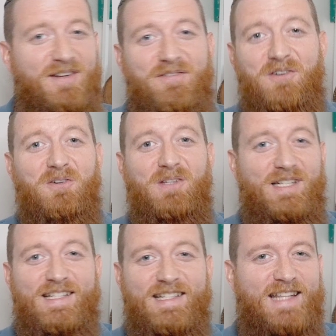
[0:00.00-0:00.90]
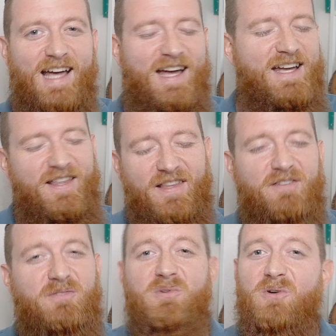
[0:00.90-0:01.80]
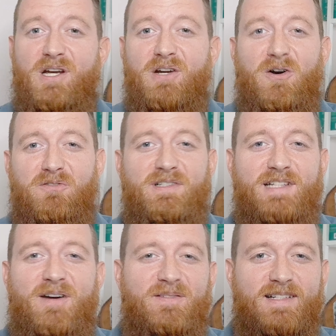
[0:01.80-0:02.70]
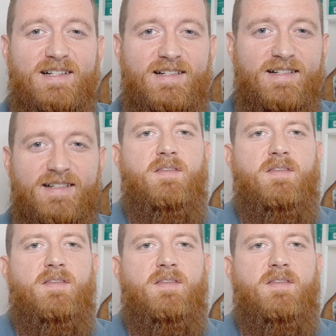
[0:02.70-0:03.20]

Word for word: If you're really into that, they have some great golfing down there.